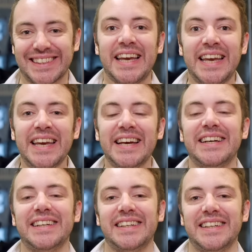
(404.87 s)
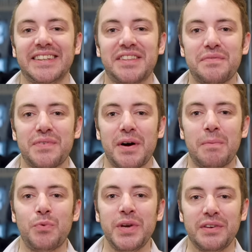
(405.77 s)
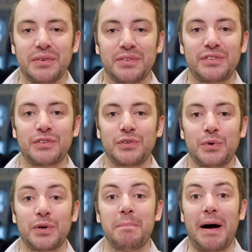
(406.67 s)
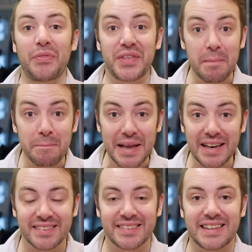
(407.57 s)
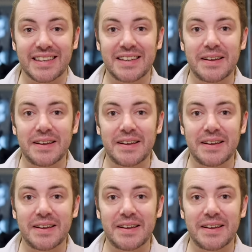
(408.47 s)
Hear is the verb we use to talk about the ability.